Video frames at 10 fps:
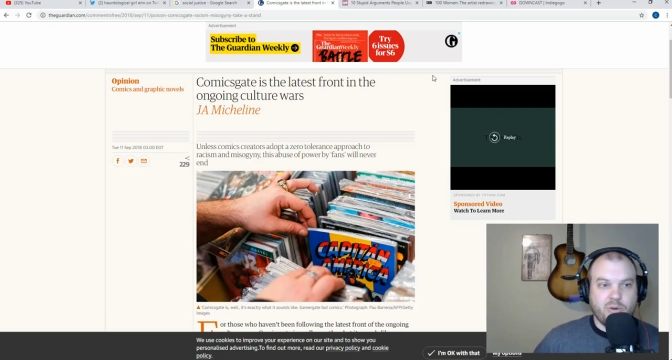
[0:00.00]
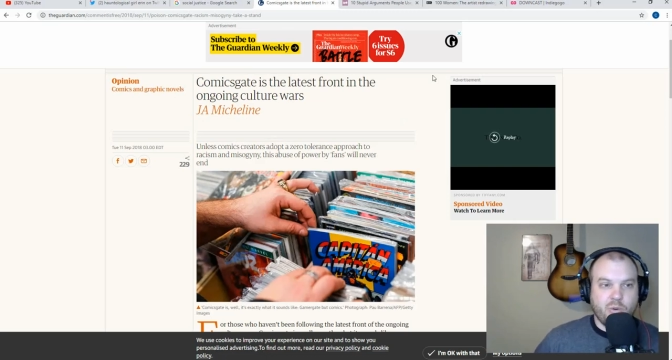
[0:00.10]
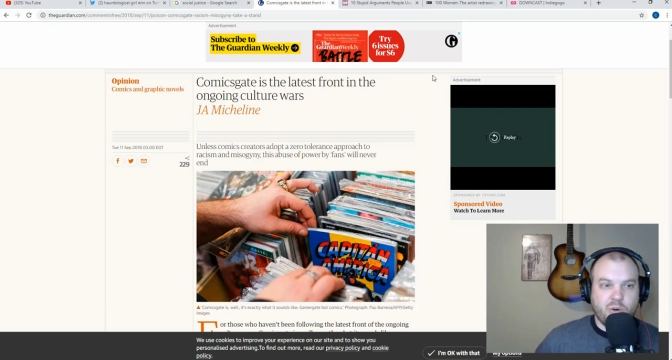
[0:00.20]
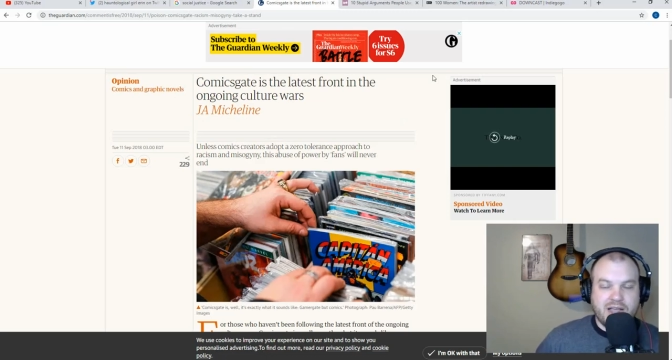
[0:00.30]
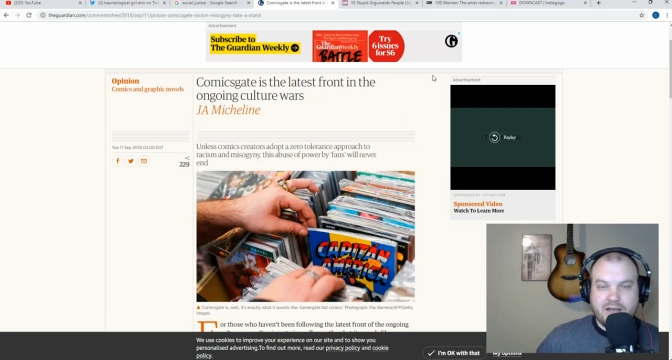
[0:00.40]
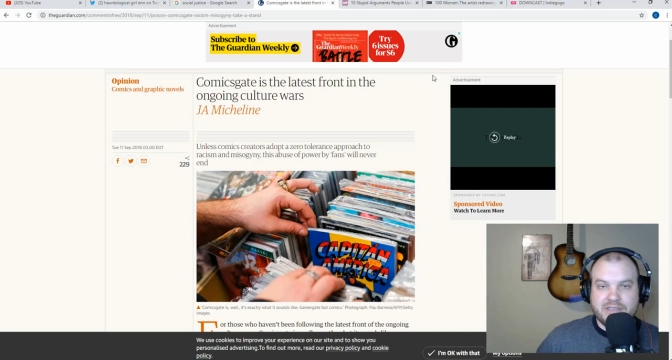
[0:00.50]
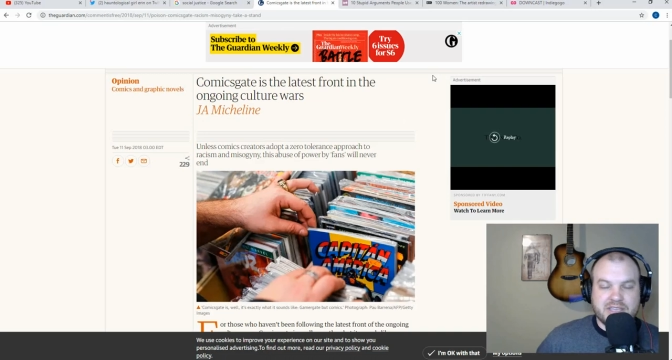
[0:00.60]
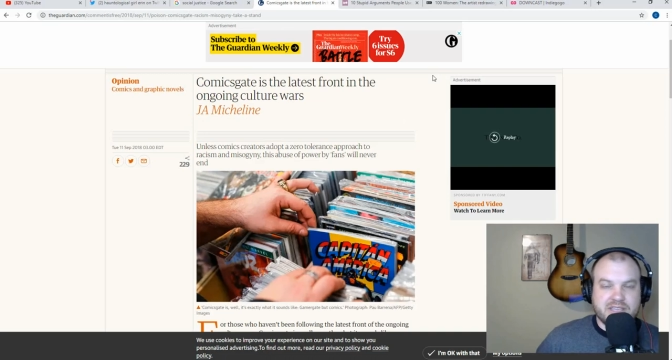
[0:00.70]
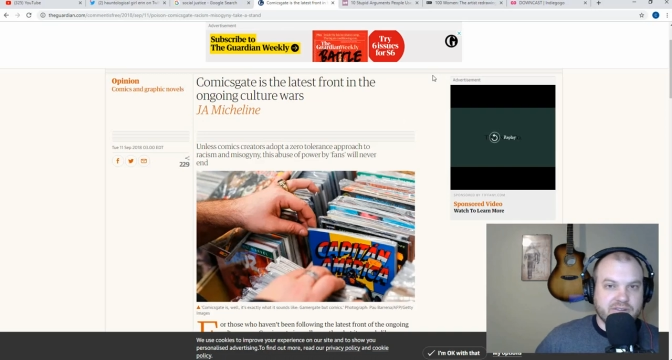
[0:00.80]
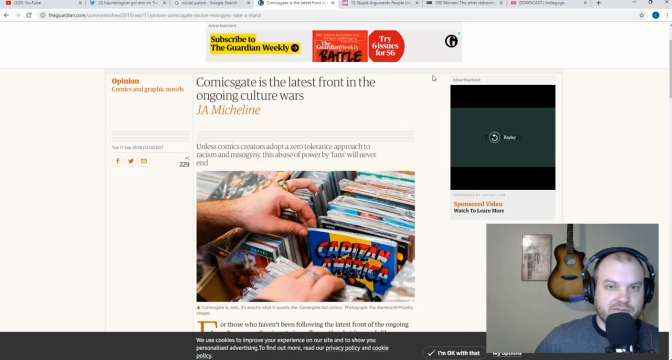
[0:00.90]
or how they
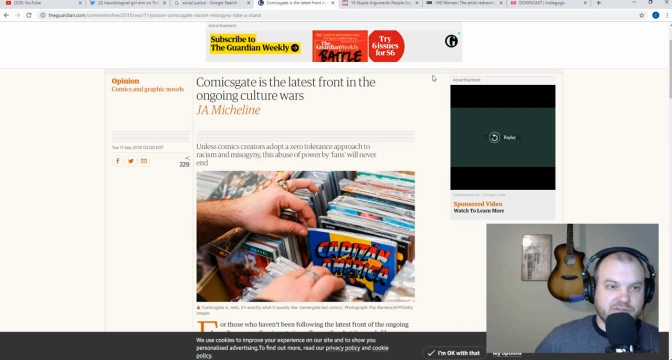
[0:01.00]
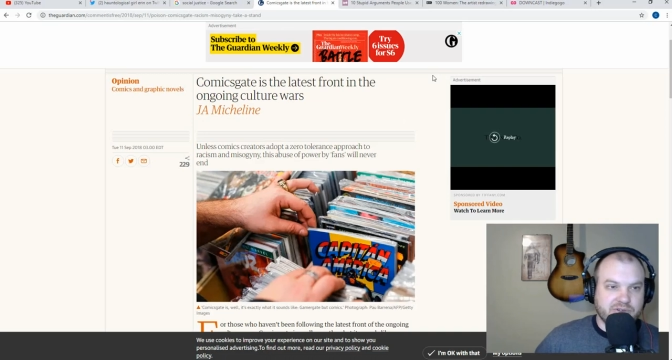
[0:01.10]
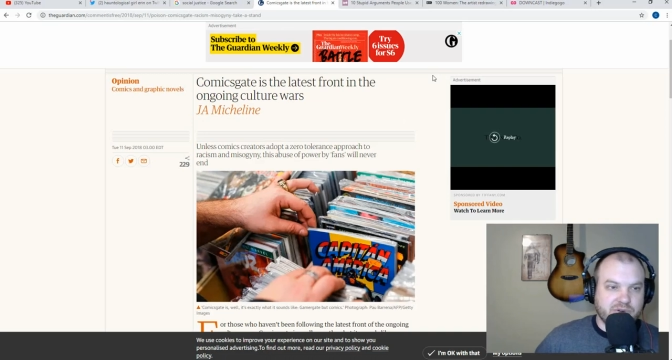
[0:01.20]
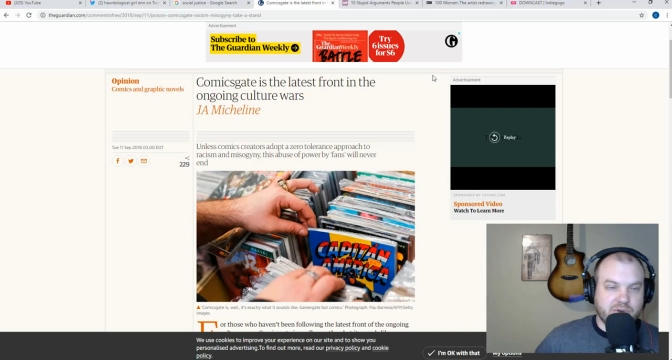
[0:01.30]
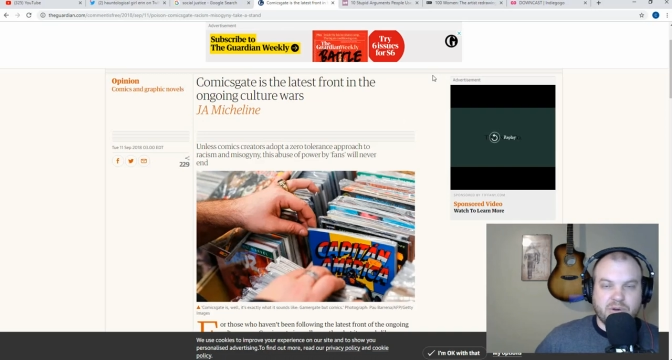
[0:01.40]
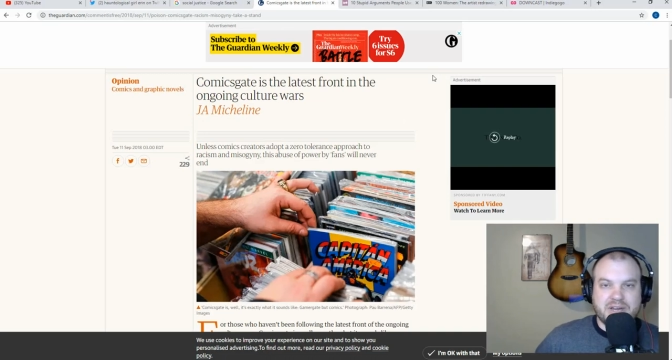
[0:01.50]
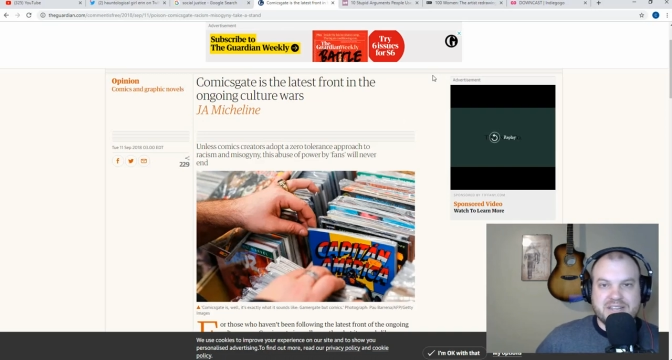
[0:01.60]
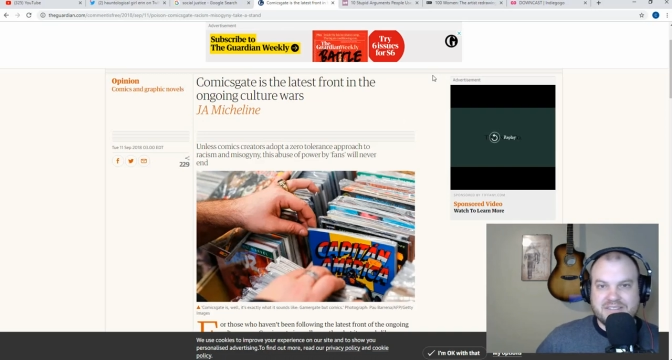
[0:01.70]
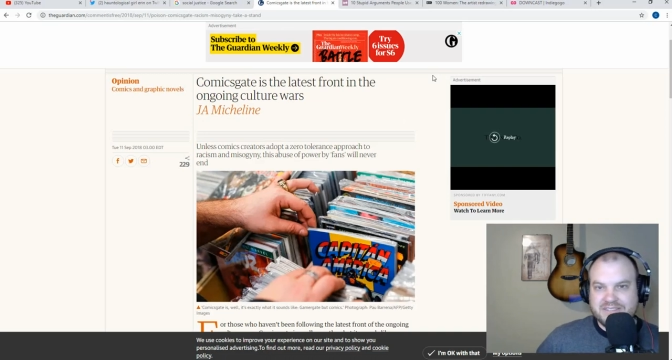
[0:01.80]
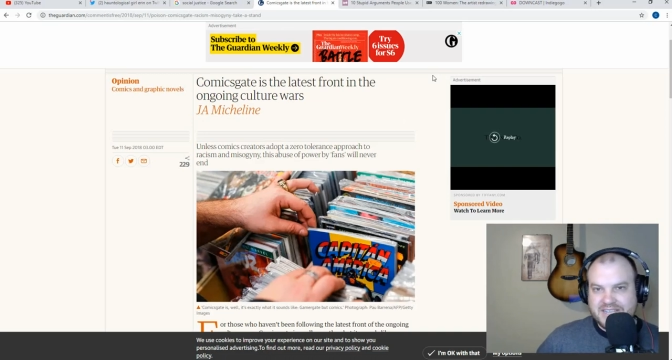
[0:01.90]
eat their food or
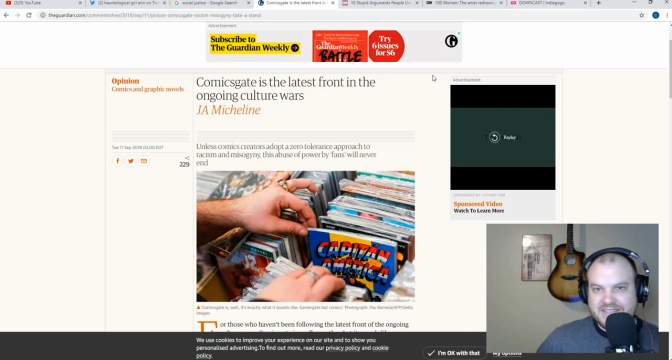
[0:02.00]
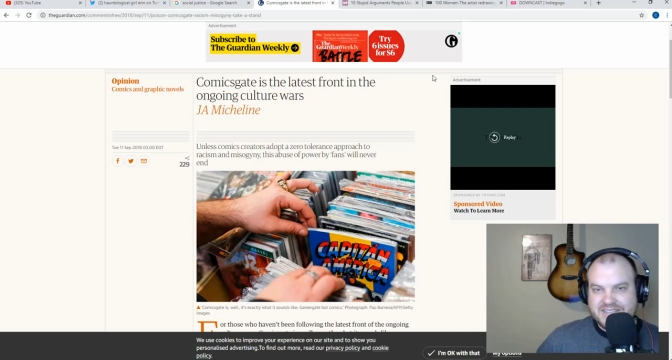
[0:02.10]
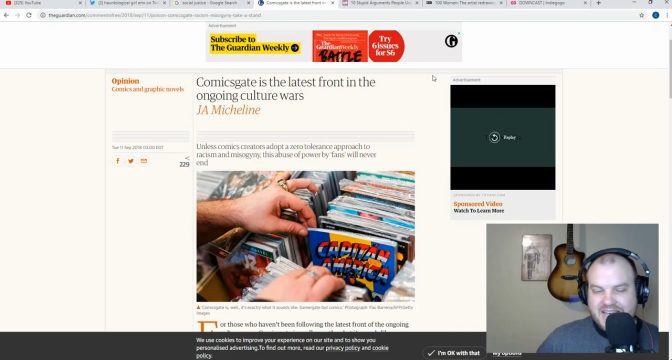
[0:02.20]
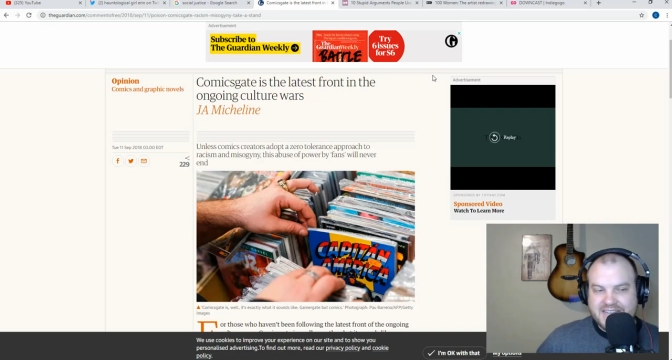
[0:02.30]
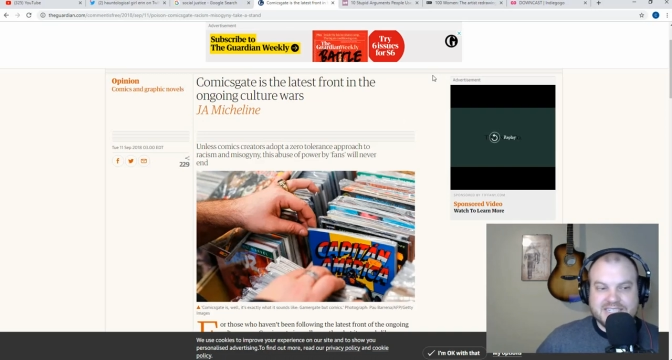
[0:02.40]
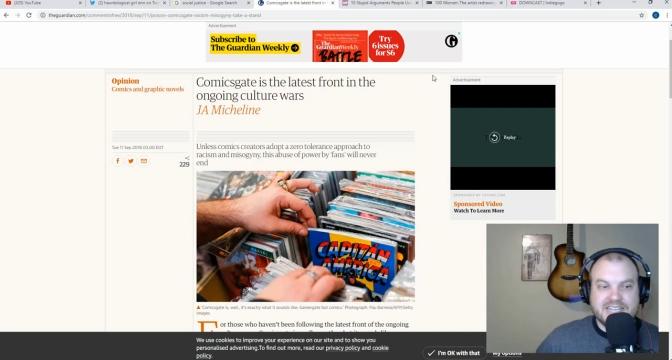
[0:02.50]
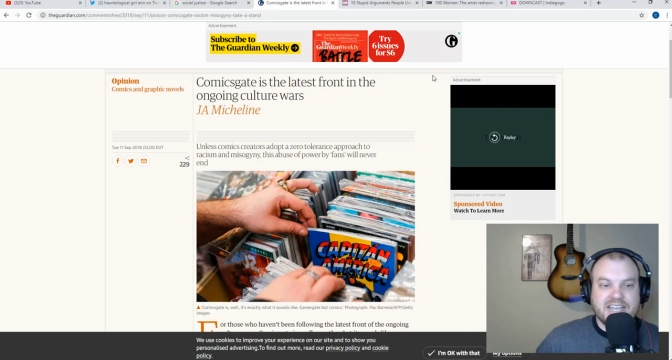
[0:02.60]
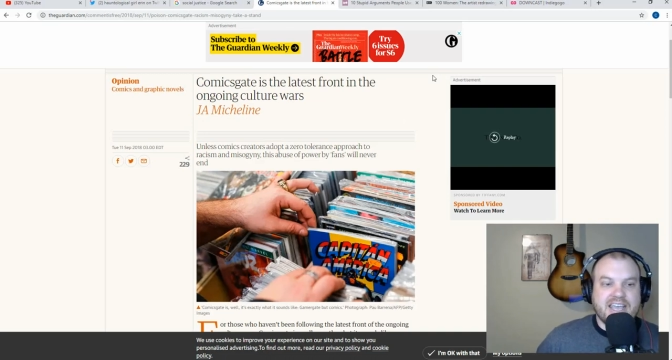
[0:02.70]
anything like that,